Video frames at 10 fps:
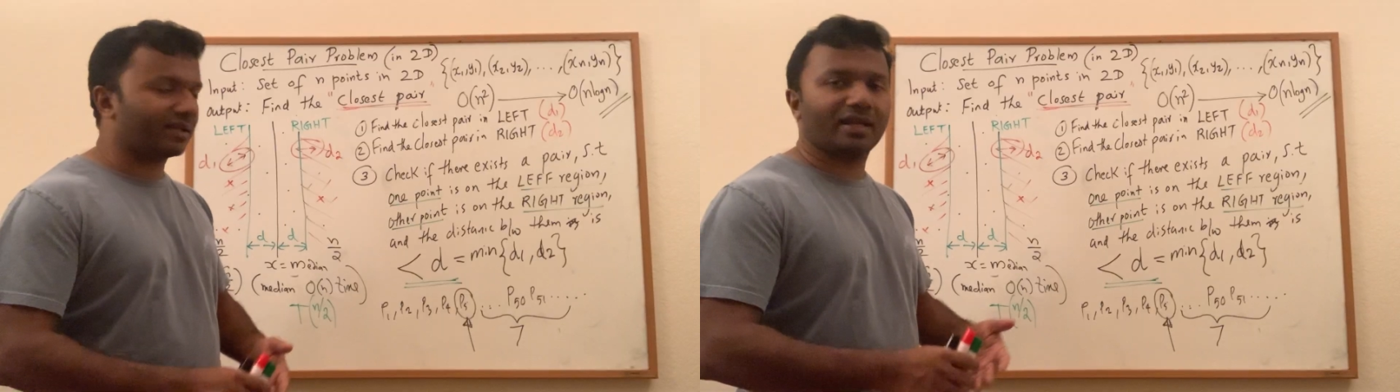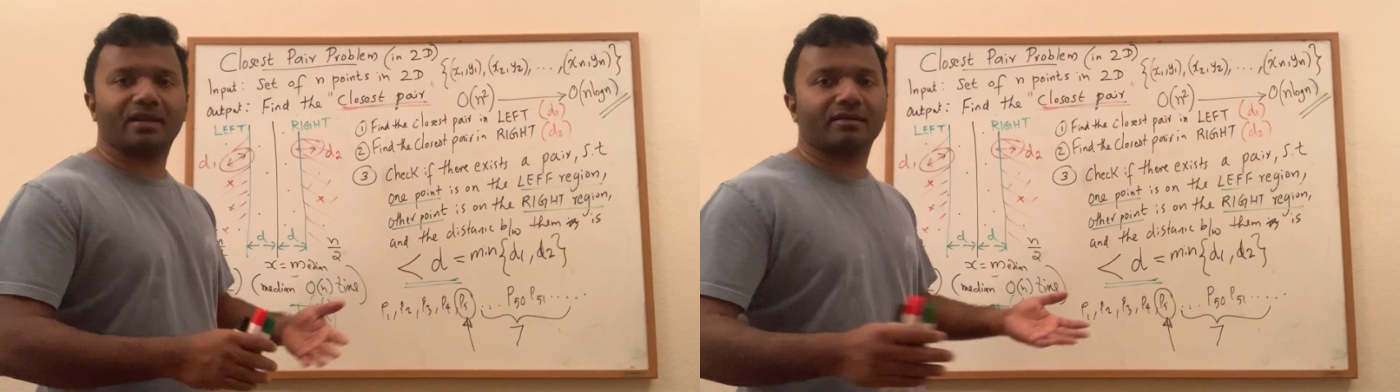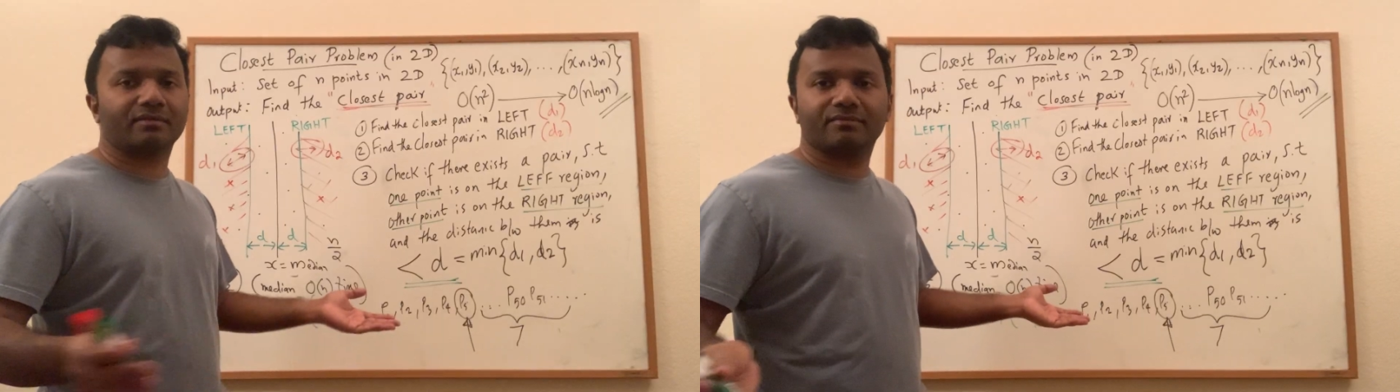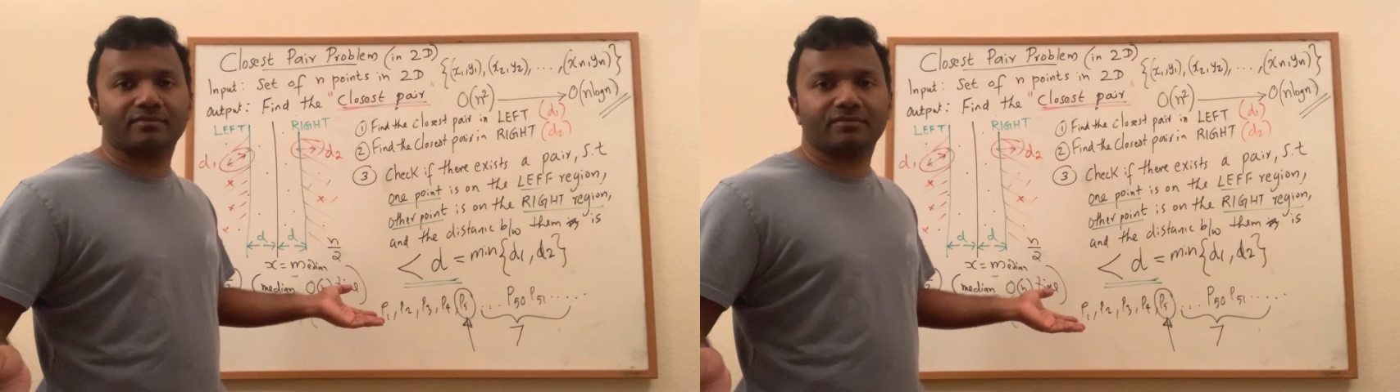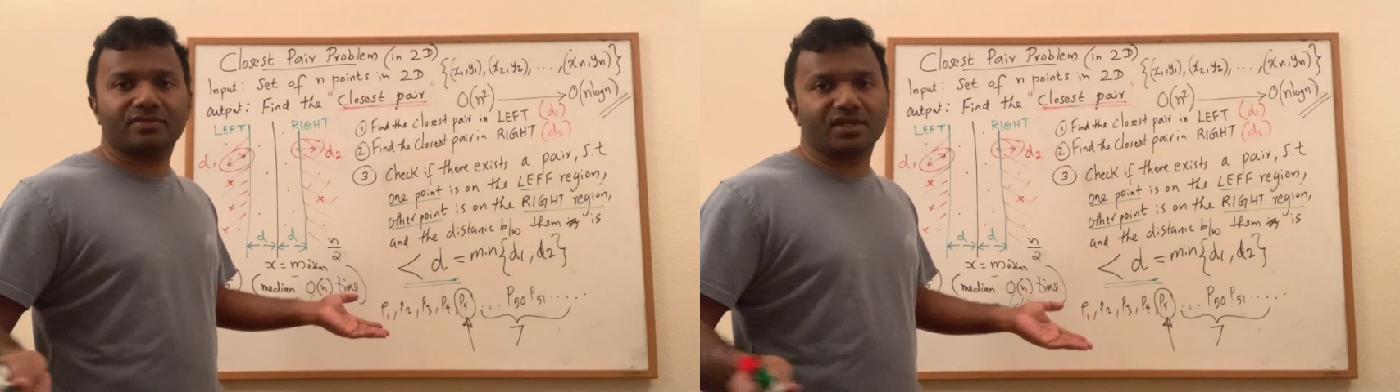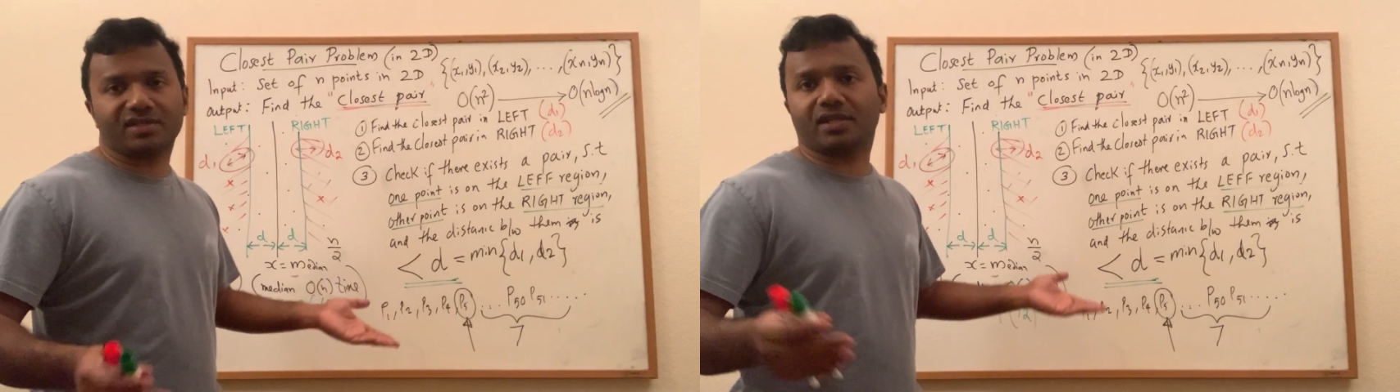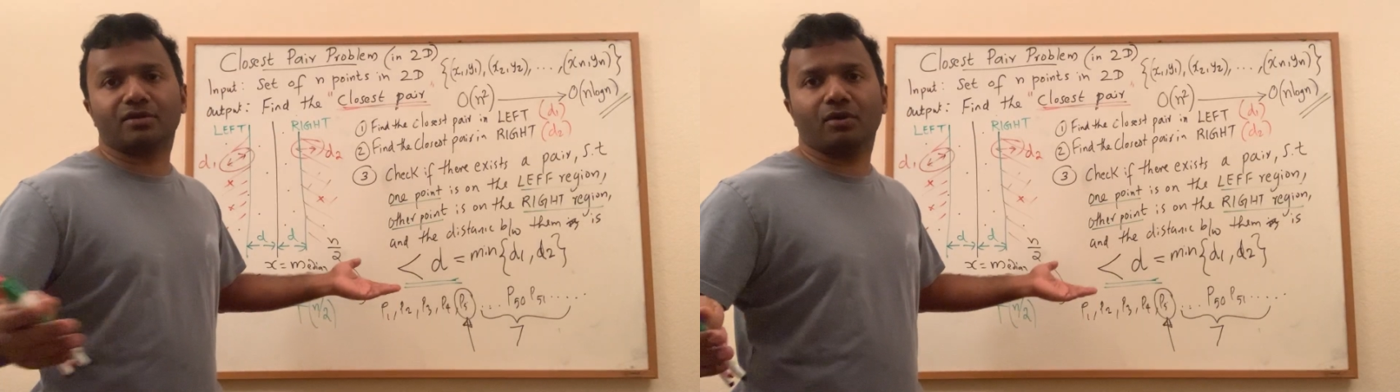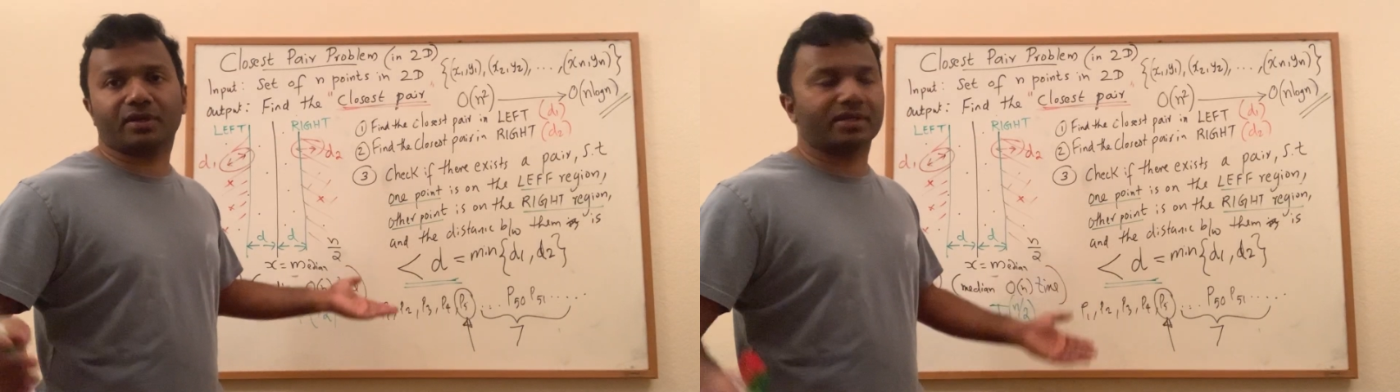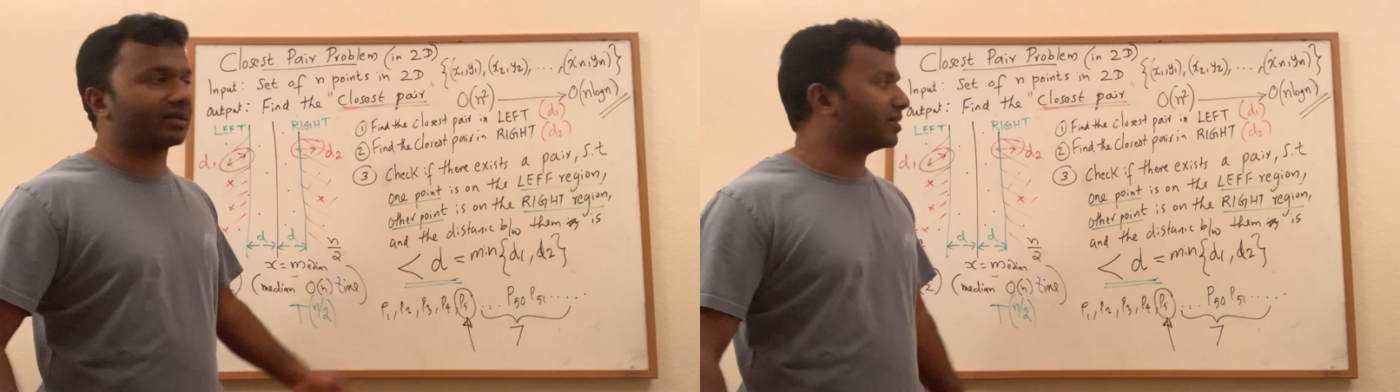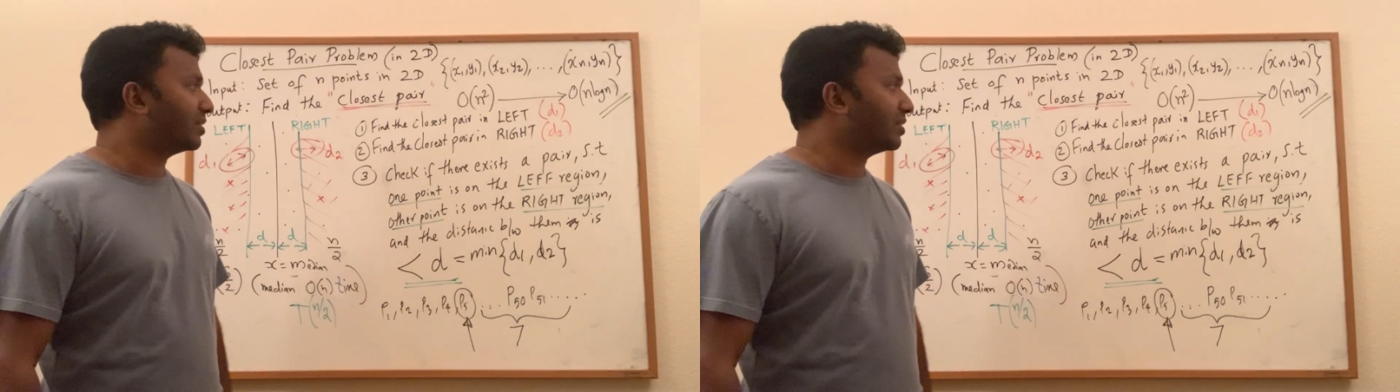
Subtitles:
then just ignore it.